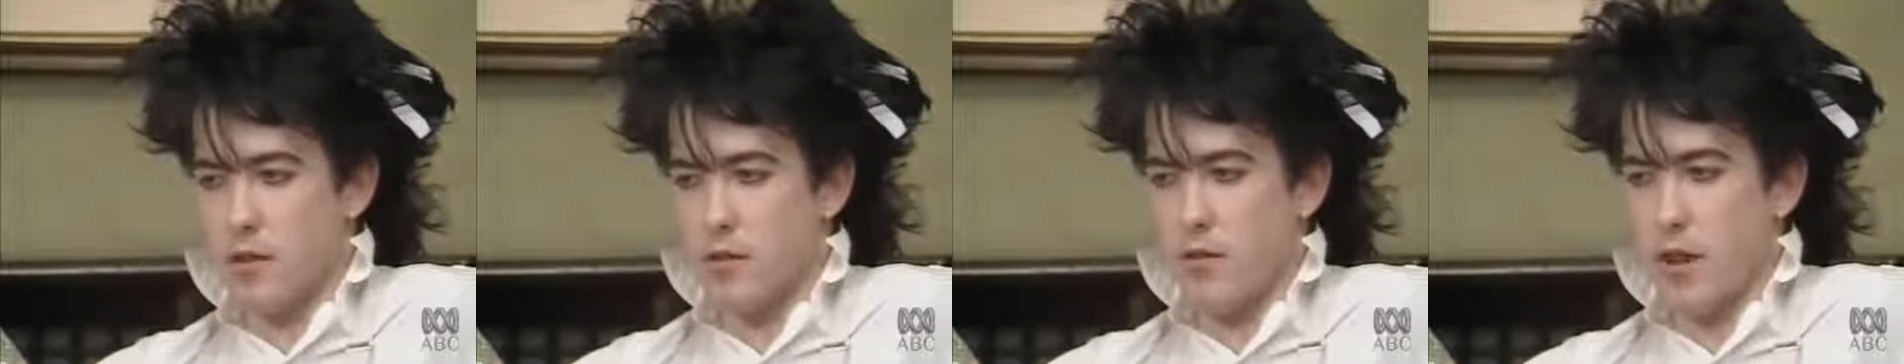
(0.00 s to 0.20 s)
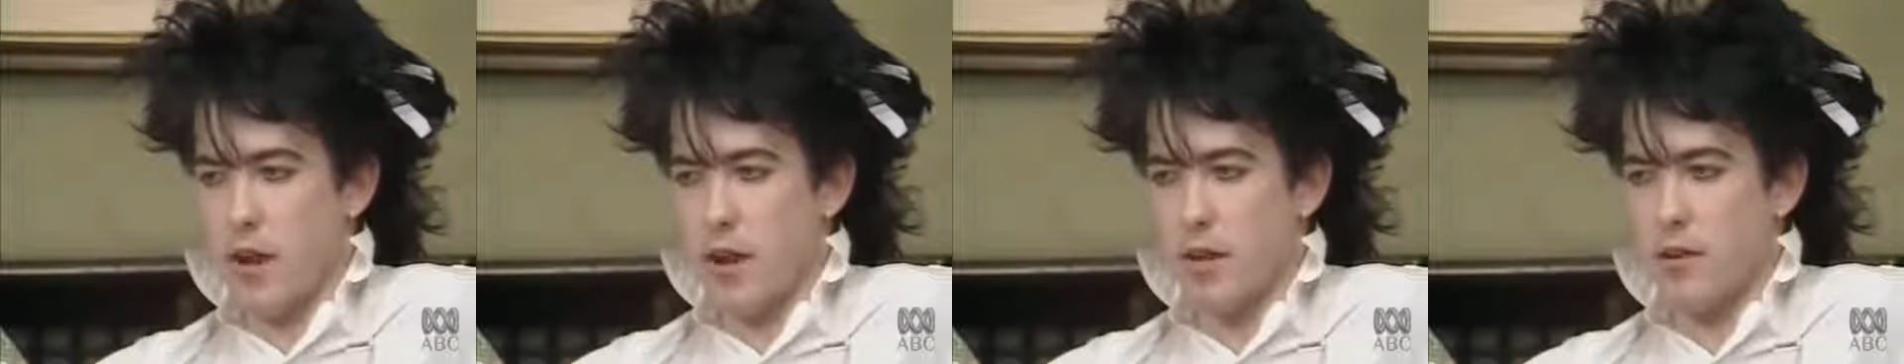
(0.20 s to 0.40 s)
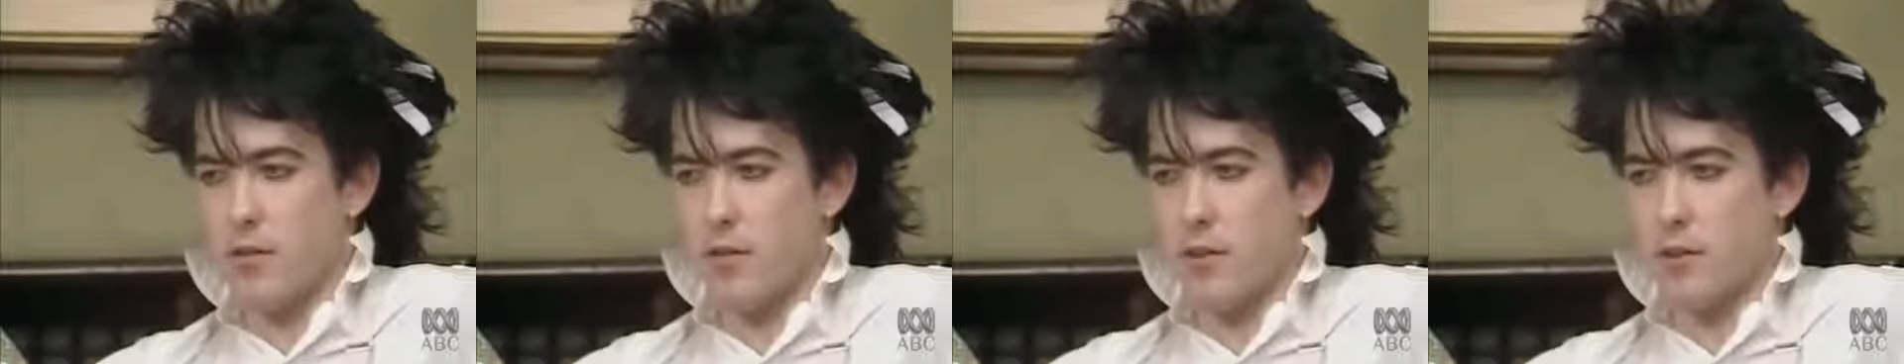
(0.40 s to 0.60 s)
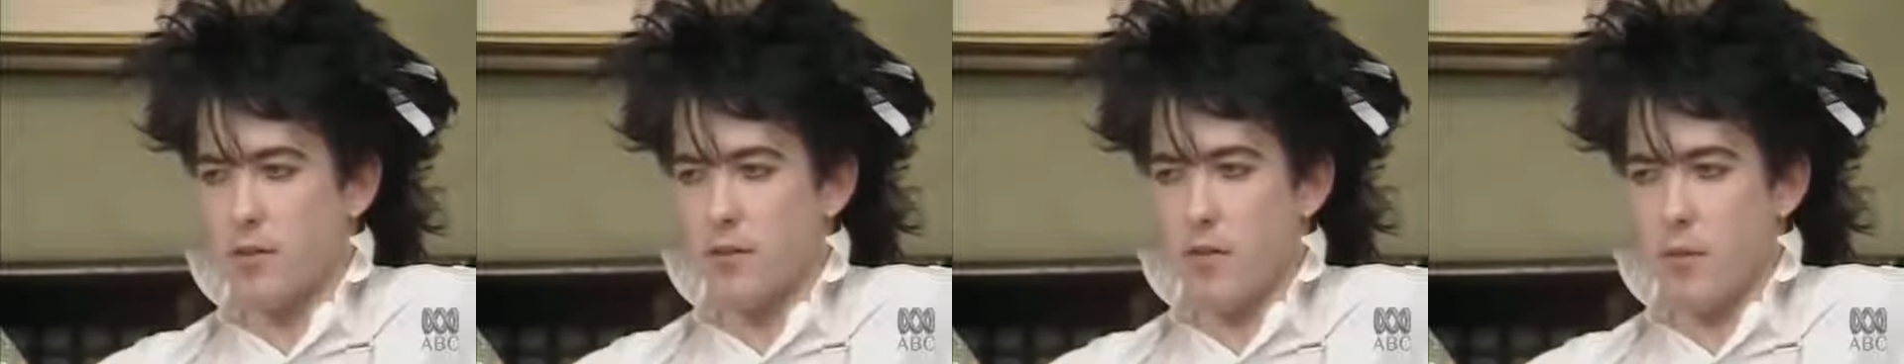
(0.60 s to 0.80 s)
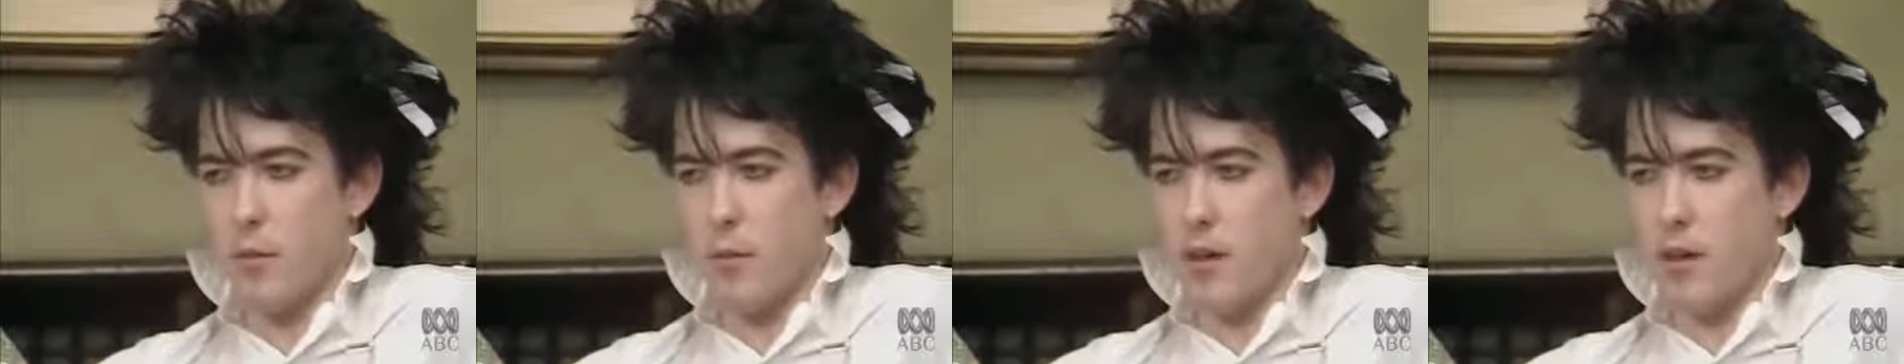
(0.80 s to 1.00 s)
a valid
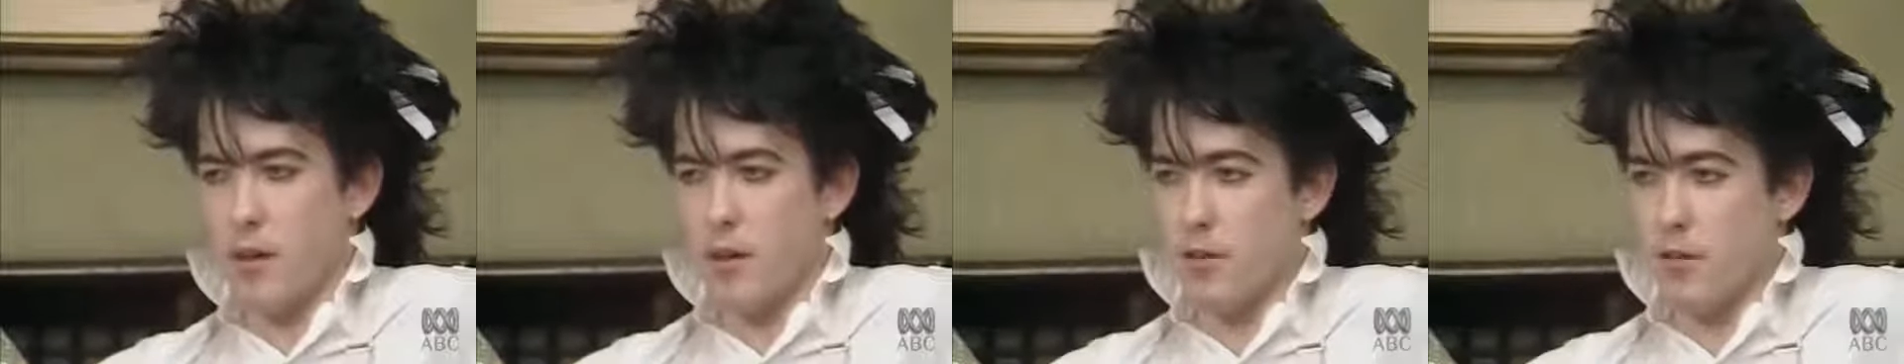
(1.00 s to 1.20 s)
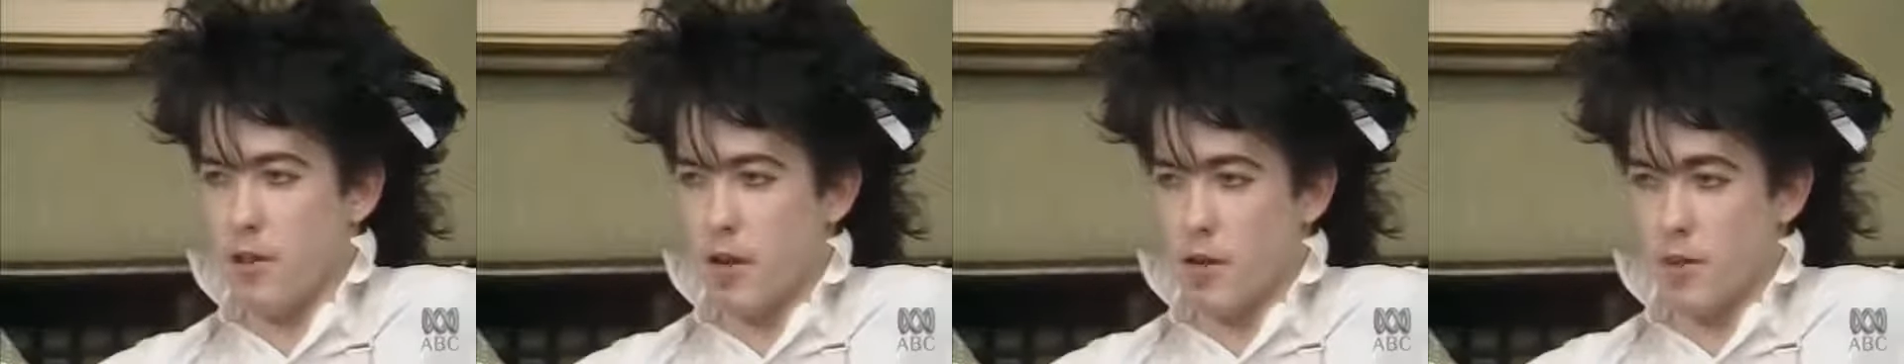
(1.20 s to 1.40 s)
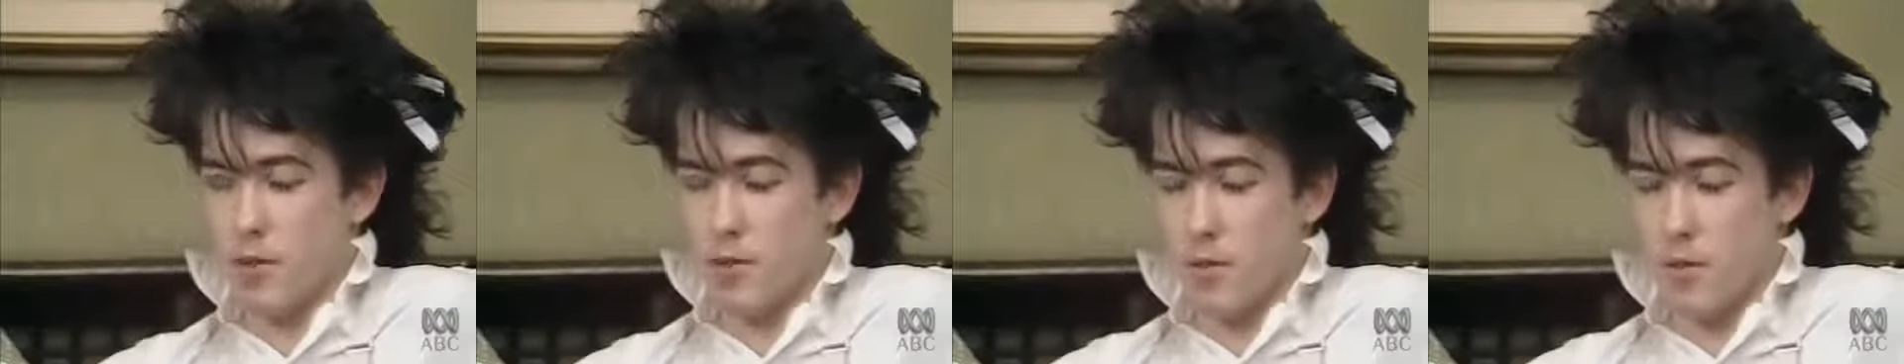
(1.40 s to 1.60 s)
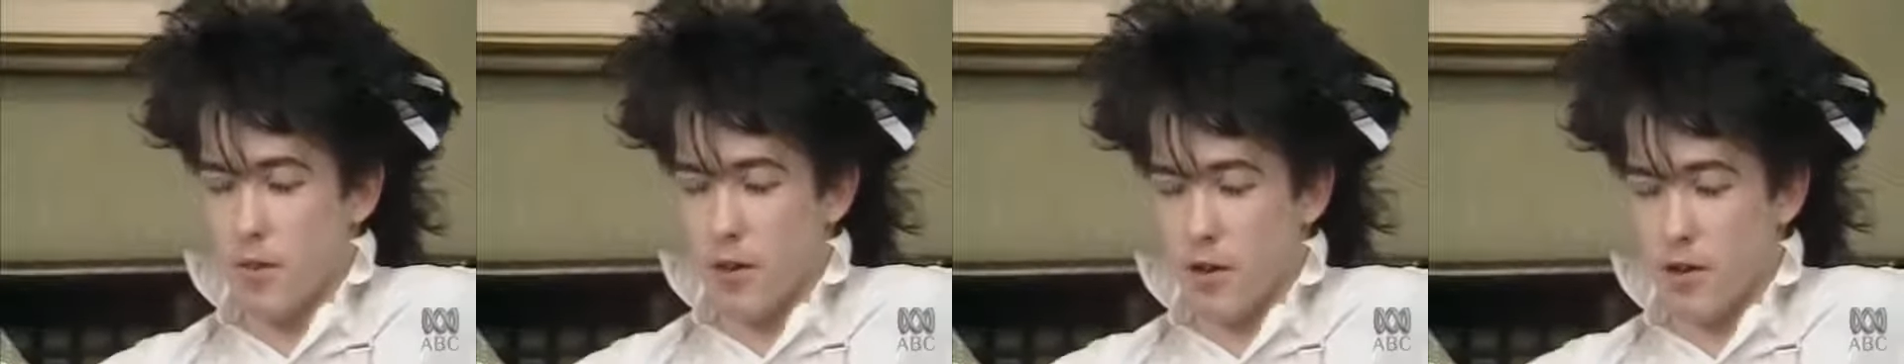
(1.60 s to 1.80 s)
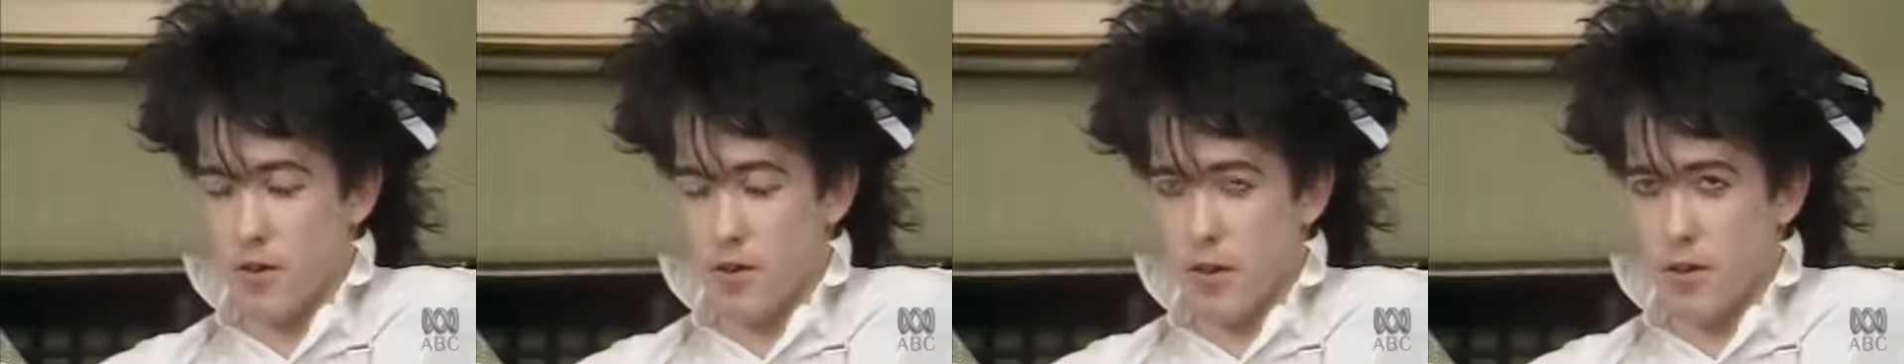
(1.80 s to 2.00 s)
reason for making a record, we
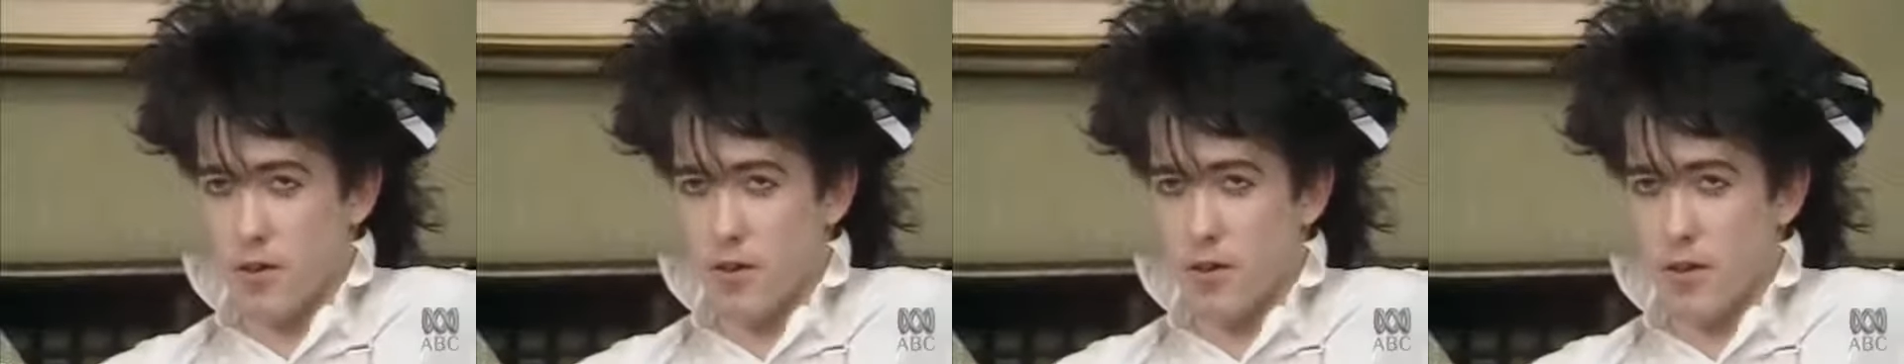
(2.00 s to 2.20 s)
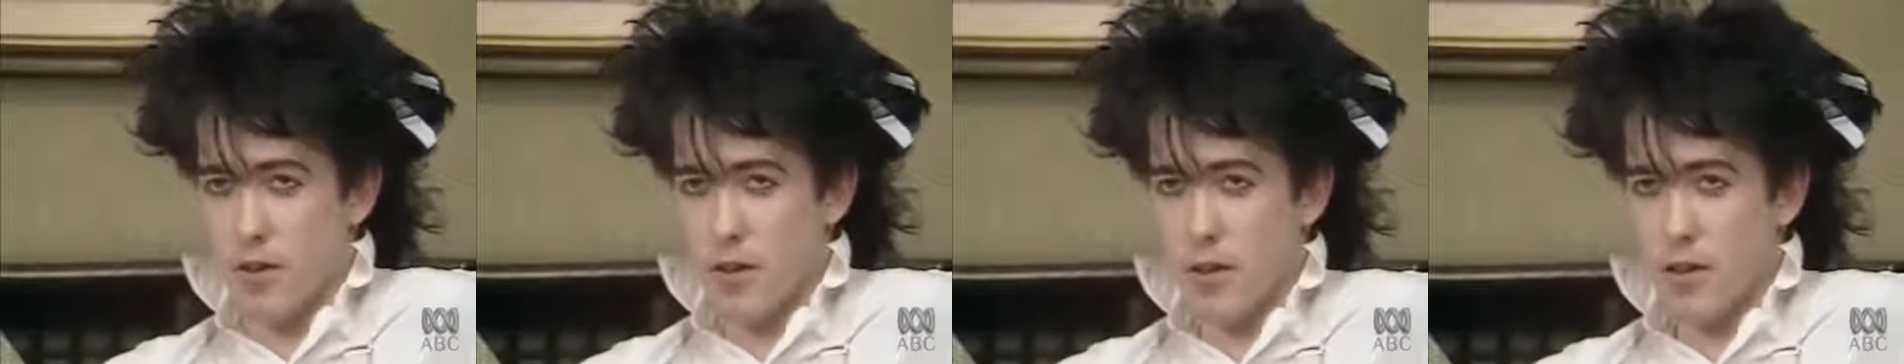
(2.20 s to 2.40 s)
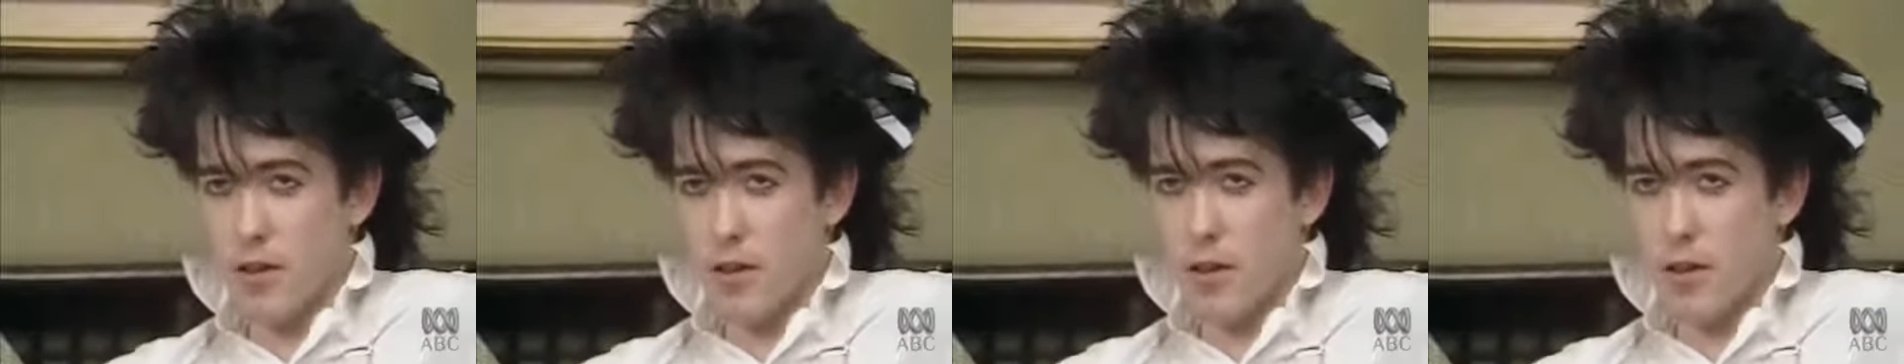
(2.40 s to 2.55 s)
make a record.